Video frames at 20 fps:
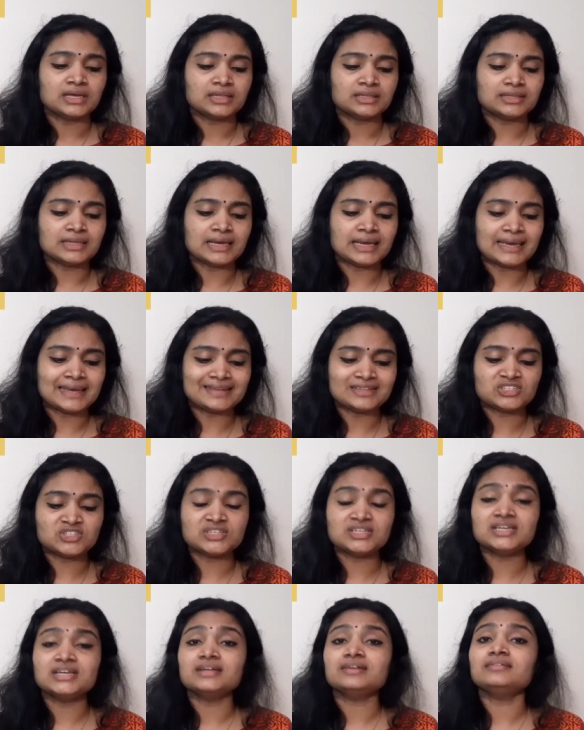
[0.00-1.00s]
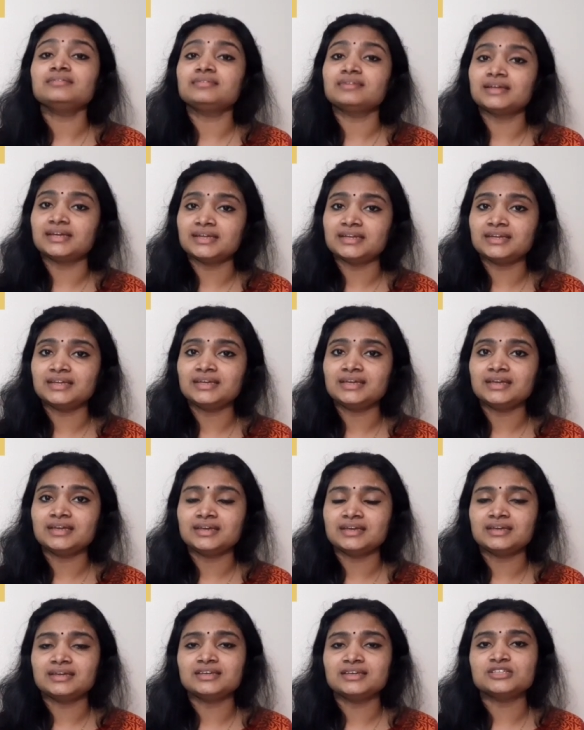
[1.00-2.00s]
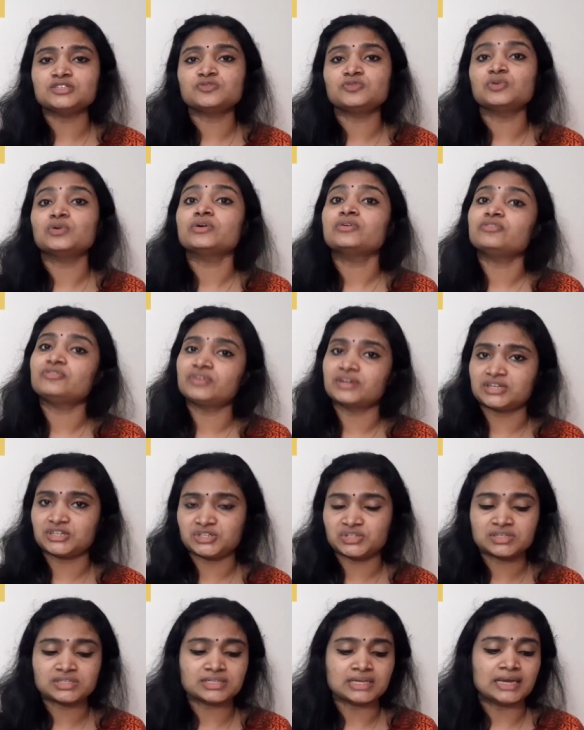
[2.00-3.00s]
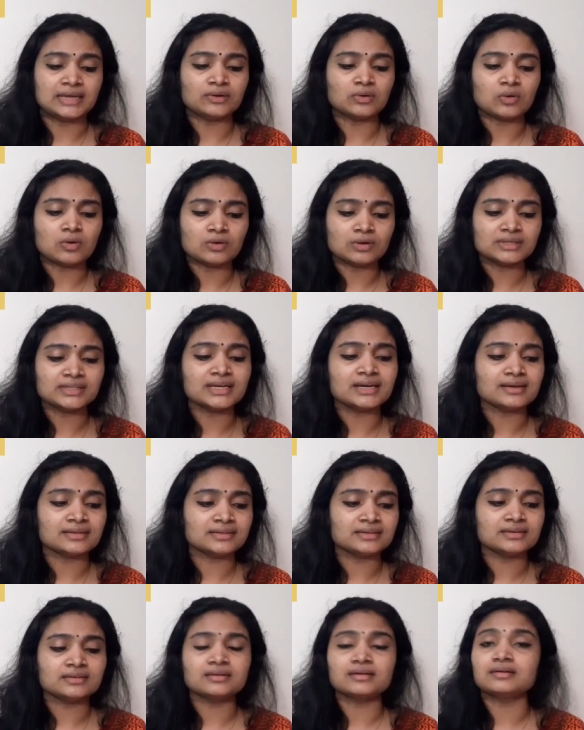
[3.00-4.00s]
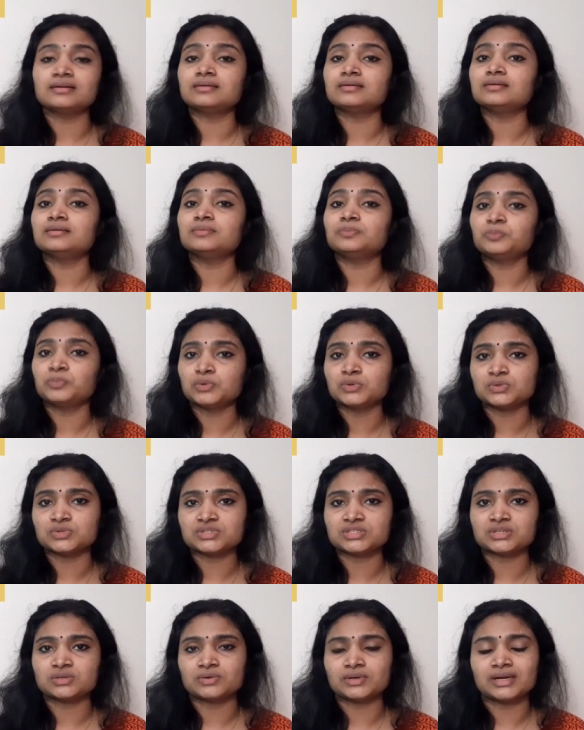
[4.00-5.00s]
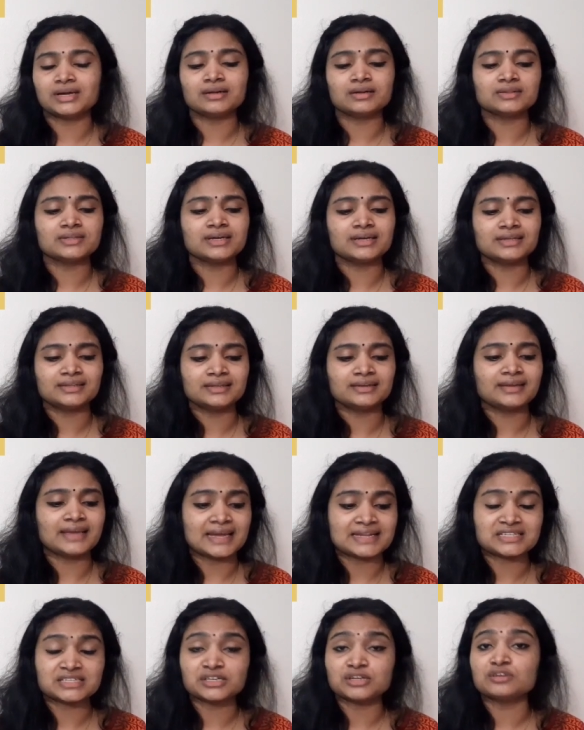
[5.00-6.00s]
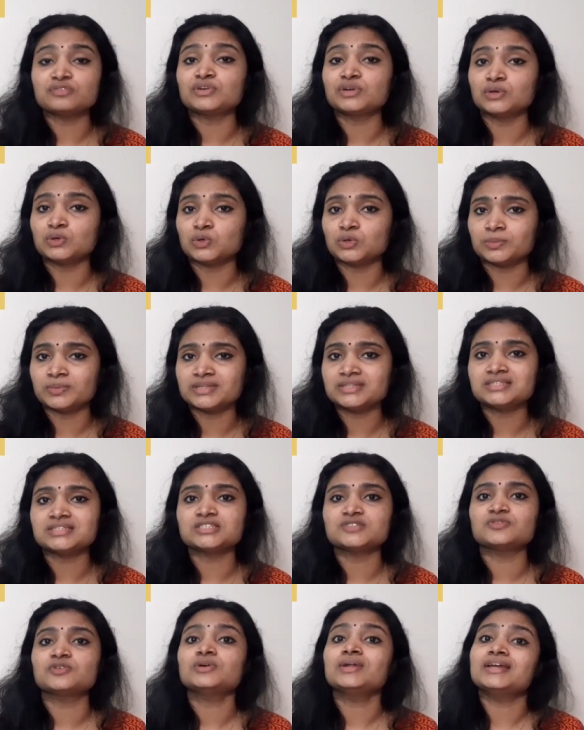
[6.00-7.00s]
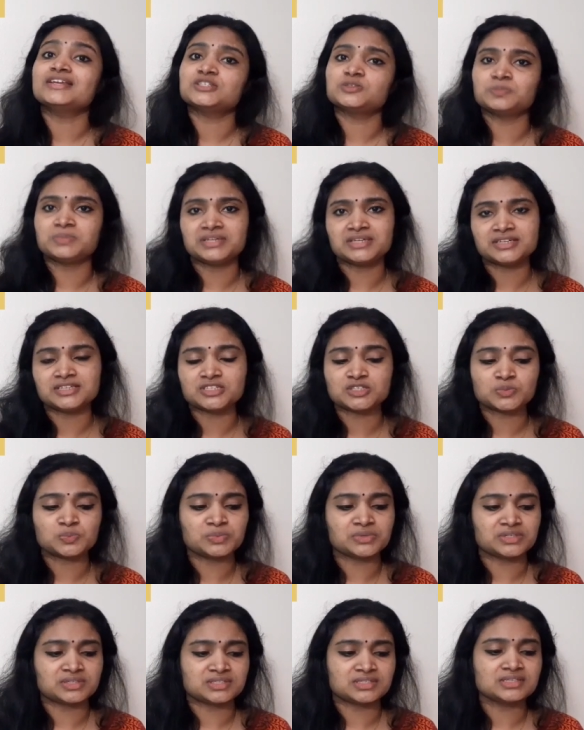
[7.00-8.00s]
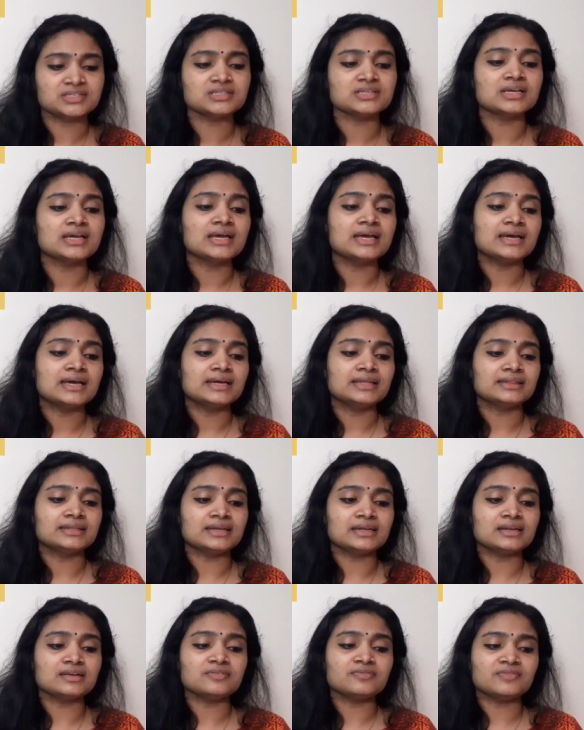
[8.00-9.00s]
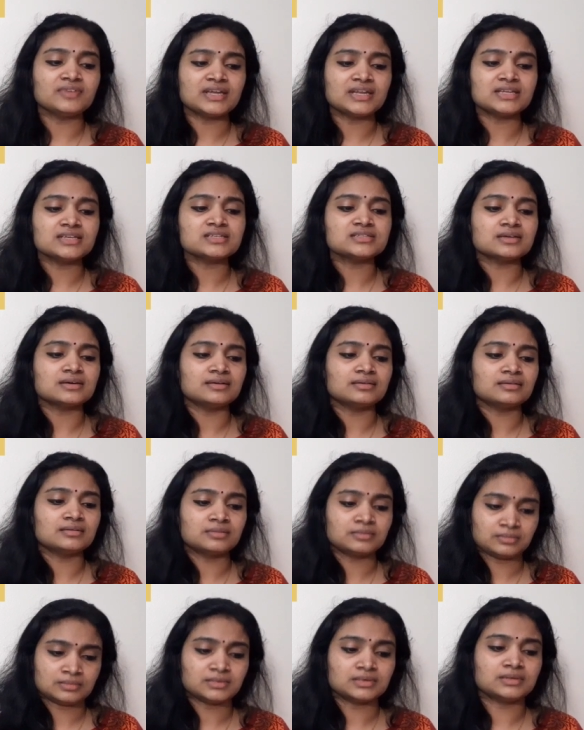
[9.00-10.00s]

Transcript: the engineer trainee is for freshers and all the other uh, post or all the other category of recruitments is for experienced person. There are various uh,